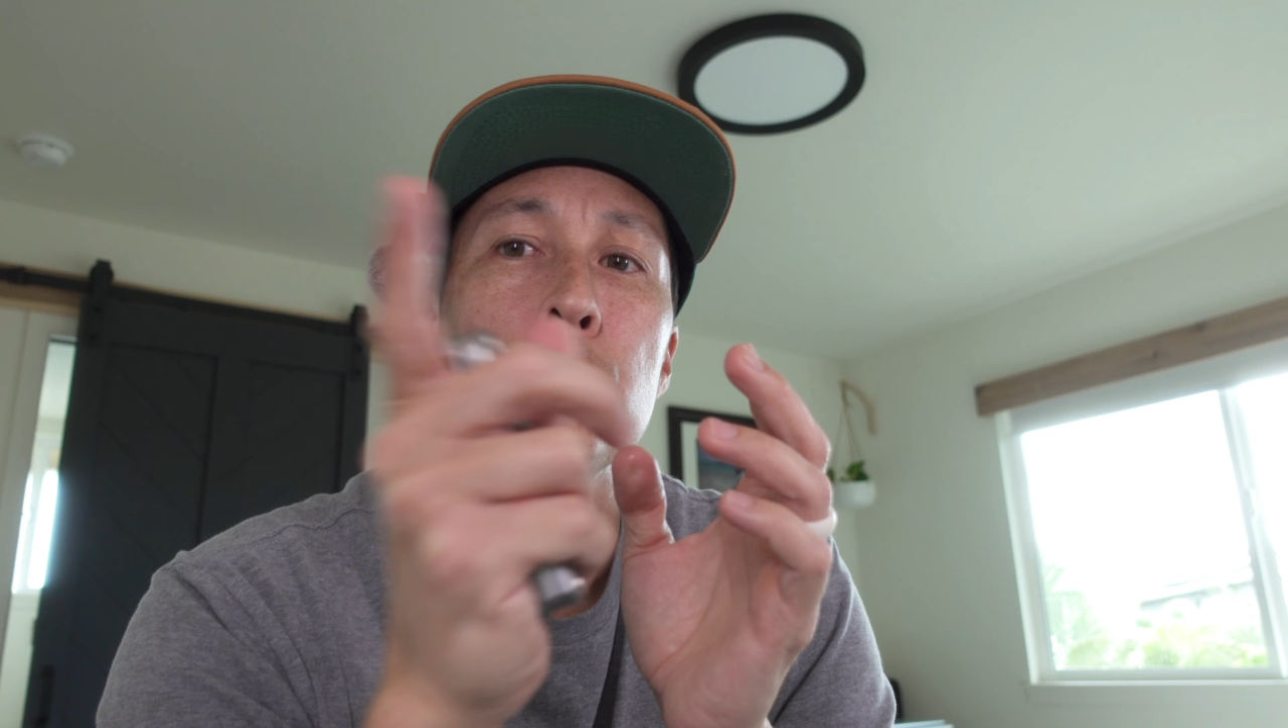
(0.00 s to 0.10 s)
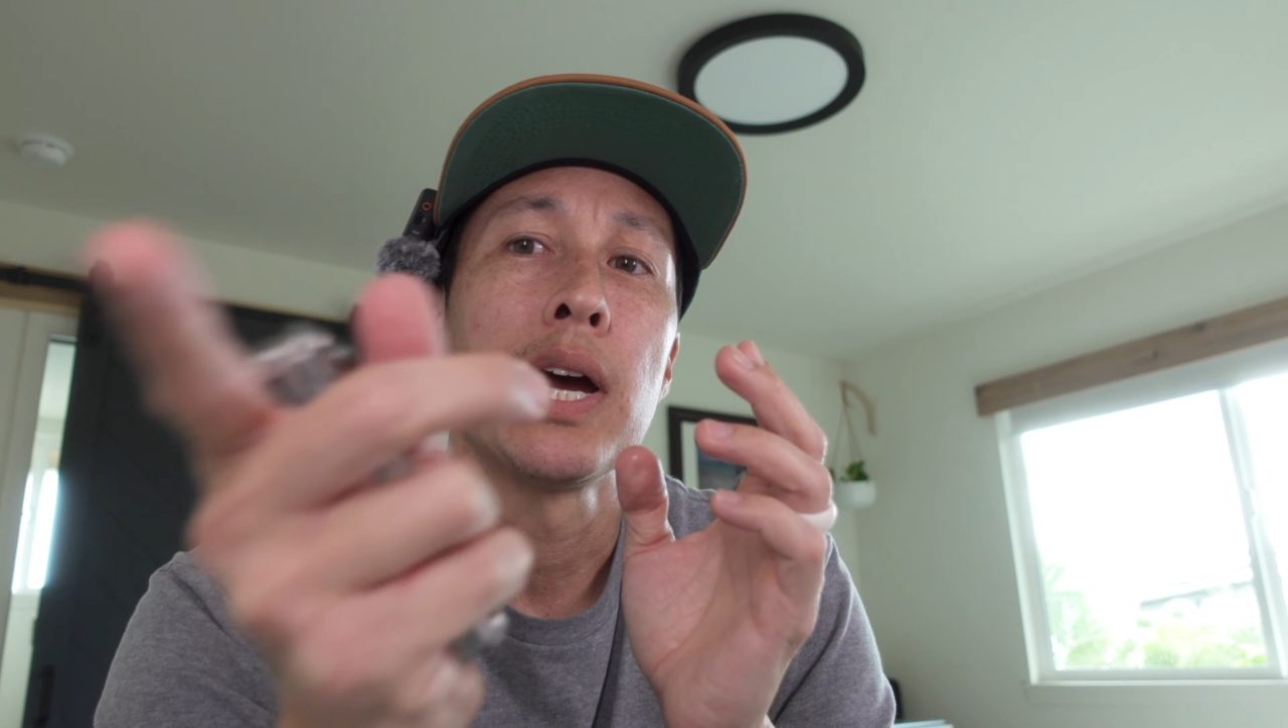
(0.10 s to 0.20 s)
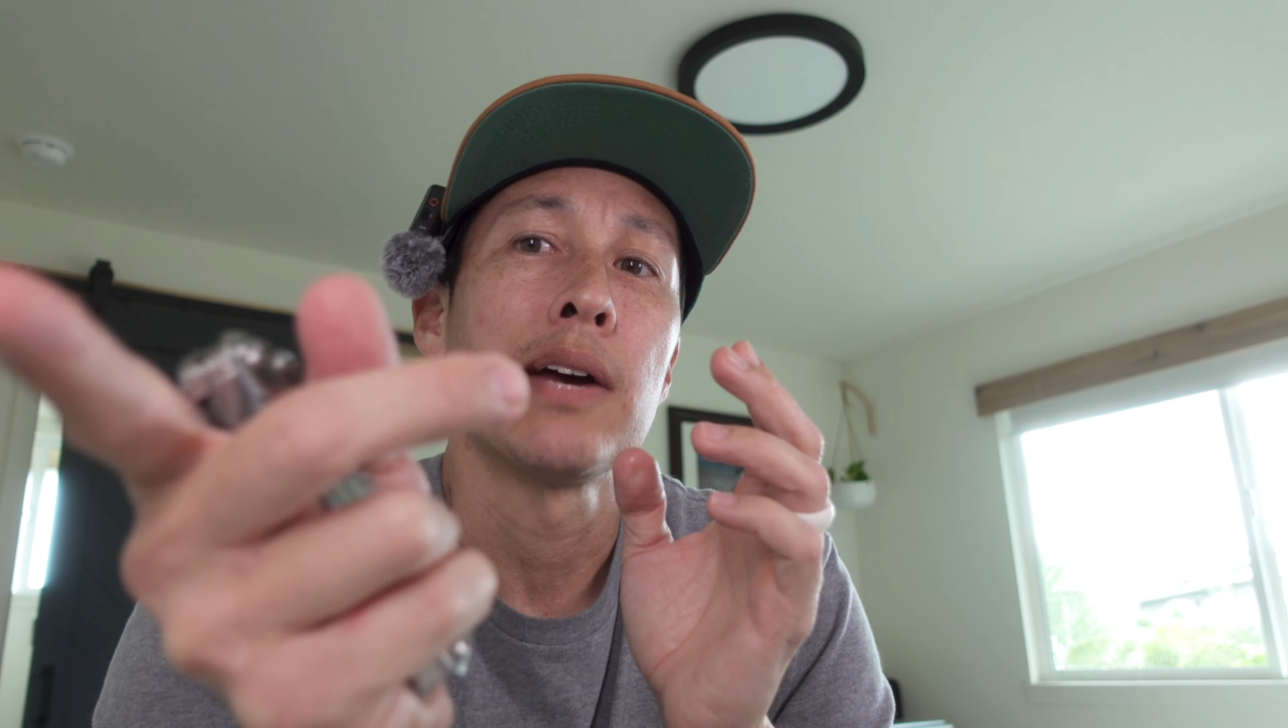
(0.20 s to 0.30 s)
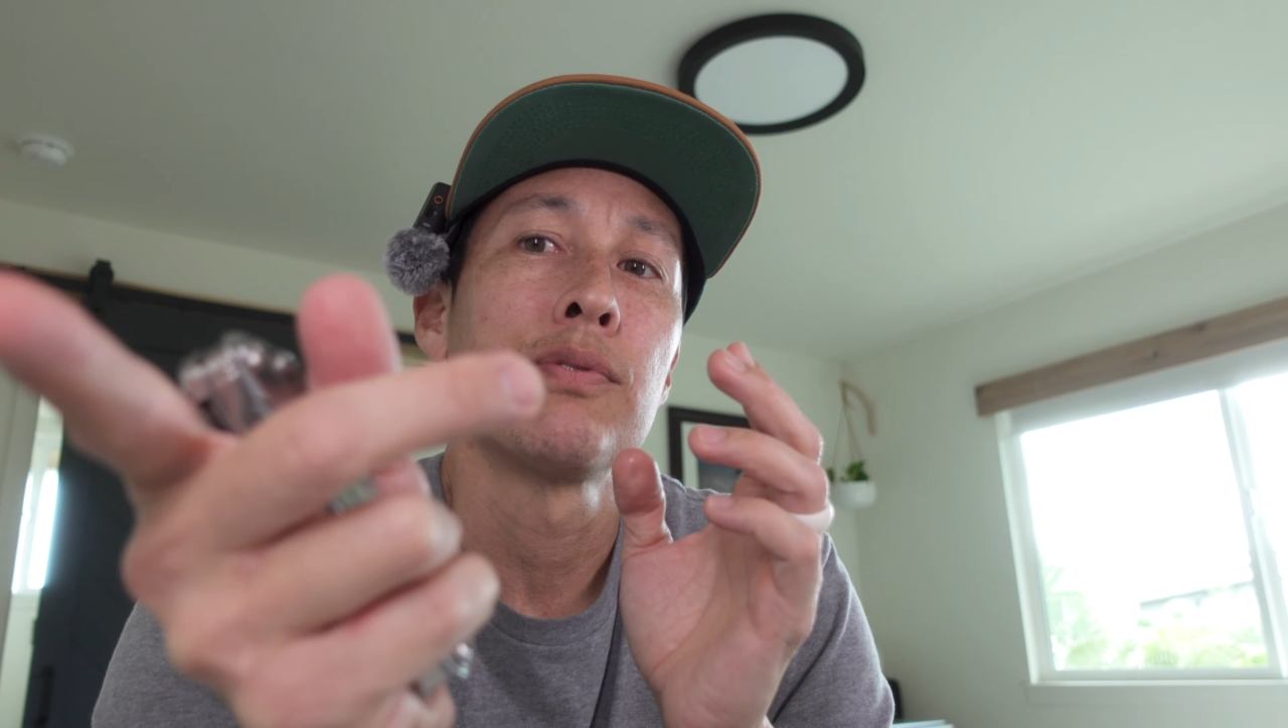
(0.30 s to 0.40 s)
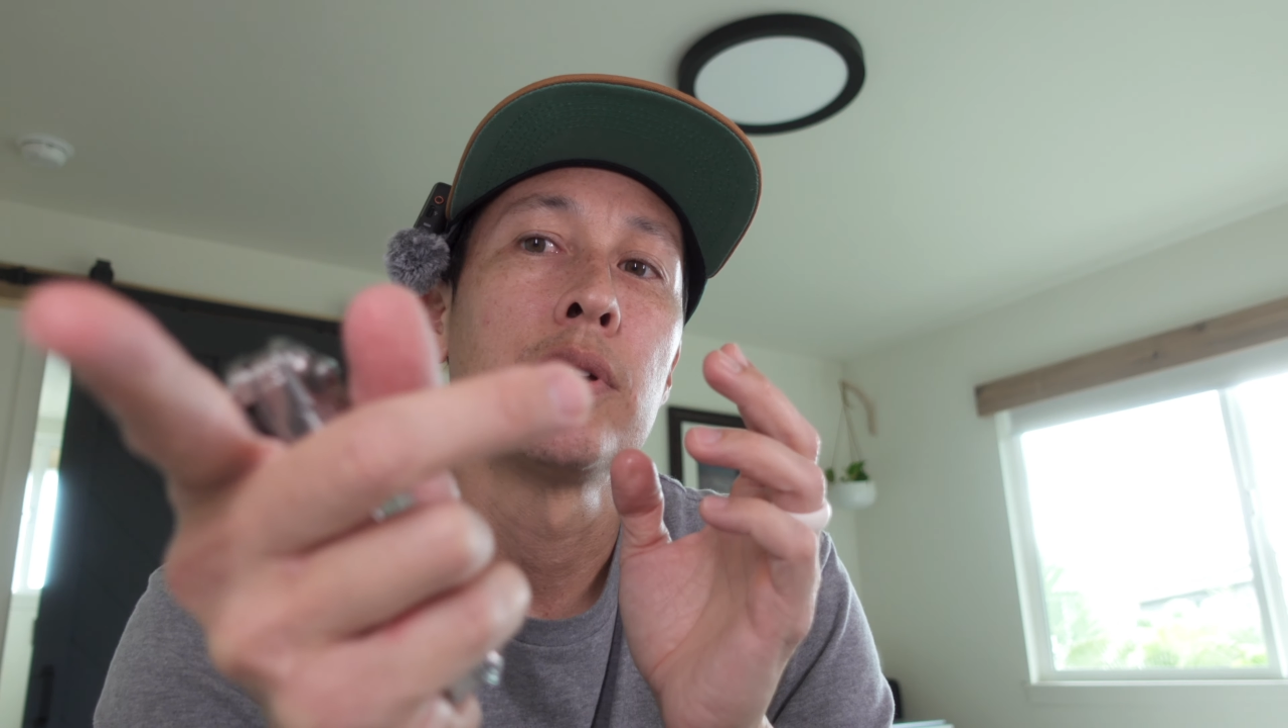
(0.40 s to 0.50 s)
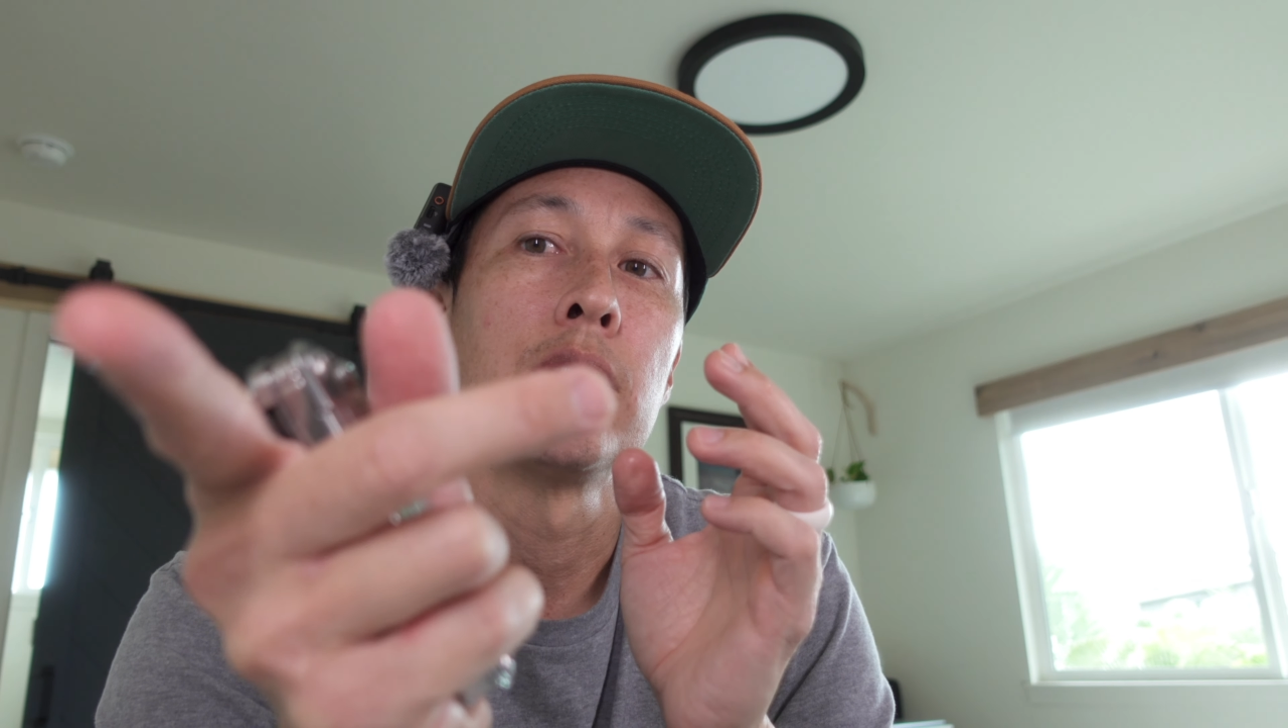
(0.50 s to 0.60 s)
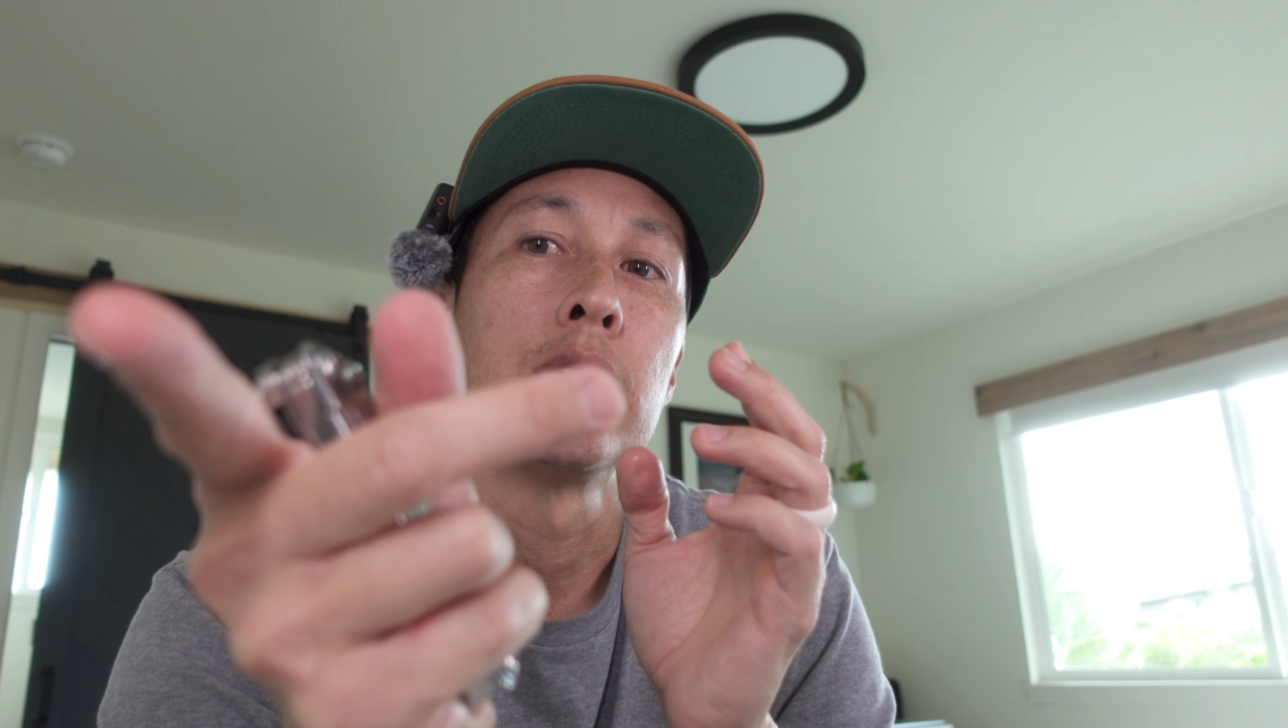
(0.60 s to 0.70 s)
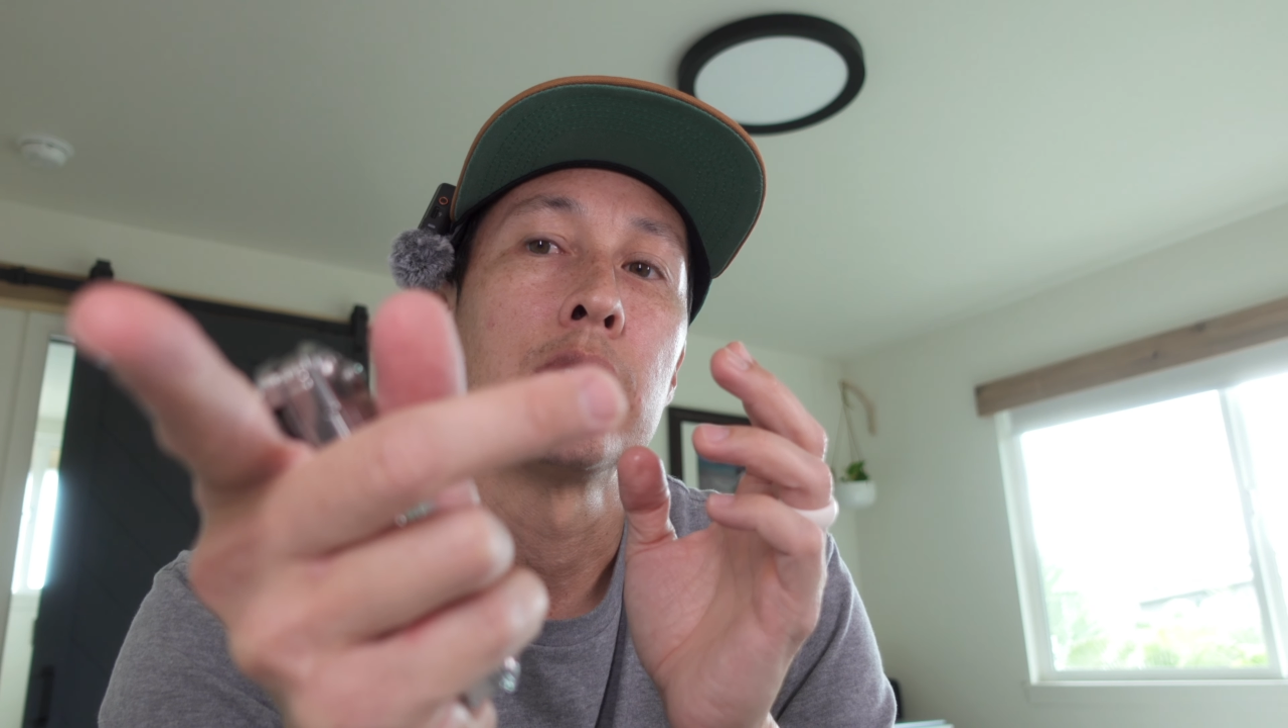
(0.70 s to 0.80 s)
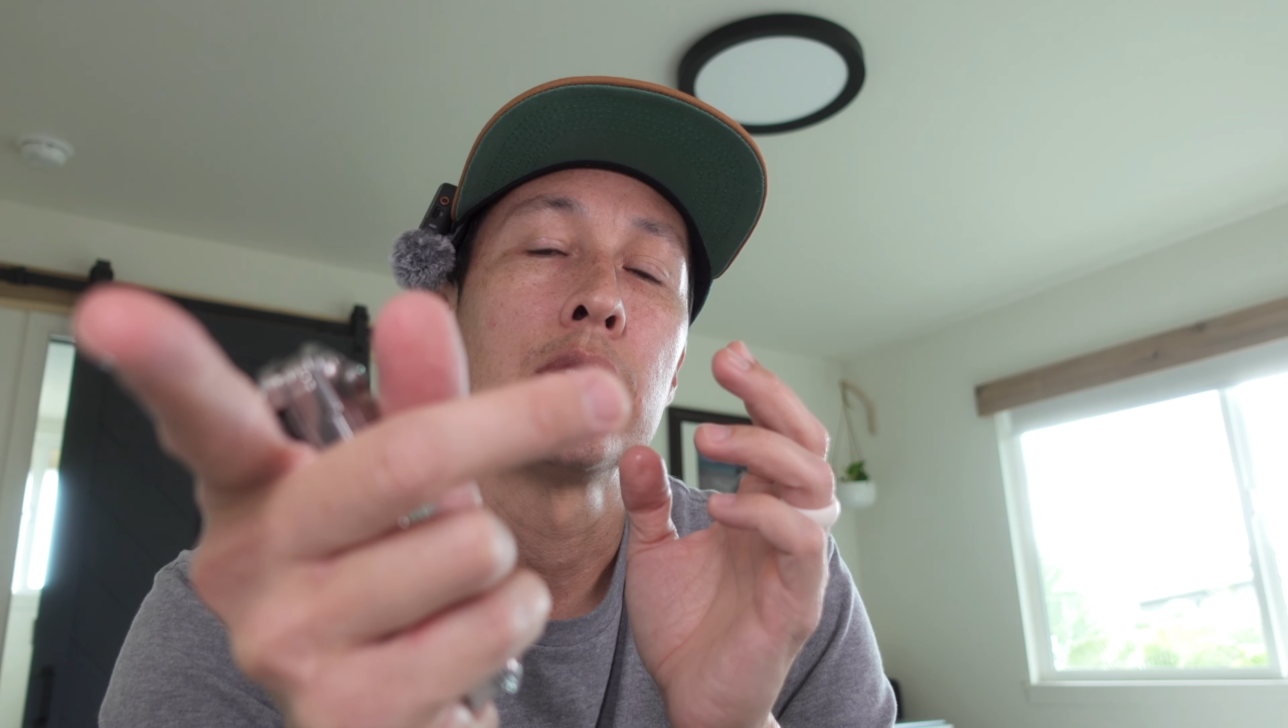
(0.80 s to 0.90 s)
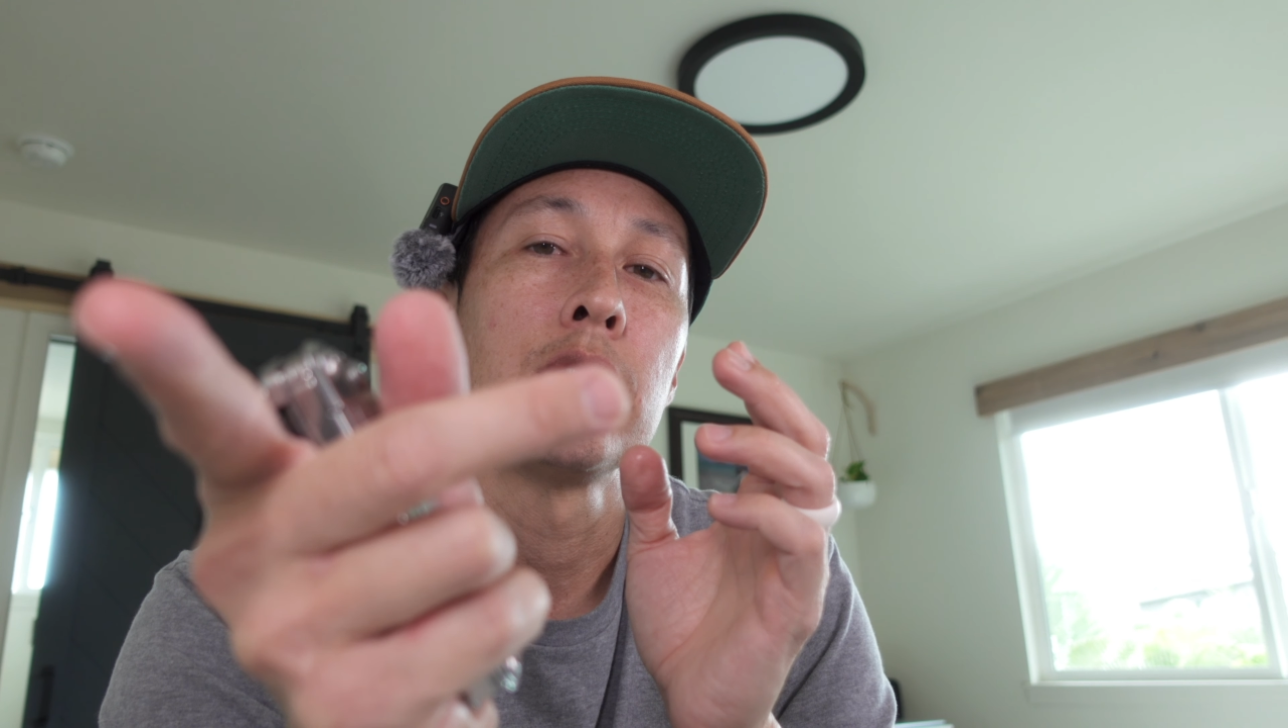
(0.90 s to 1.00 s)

have the